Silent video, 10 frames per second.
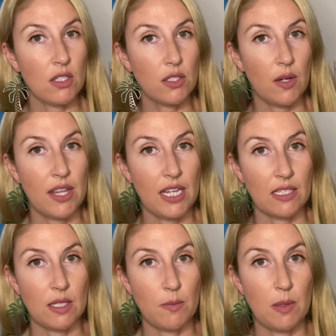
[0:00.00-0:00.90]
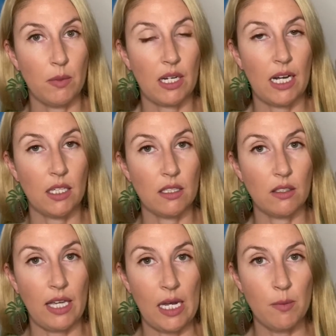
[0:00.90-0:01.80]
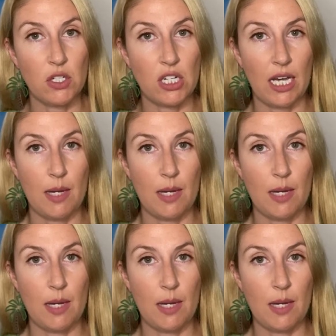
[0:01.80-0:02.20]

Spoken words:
so I think some people got a little camera shy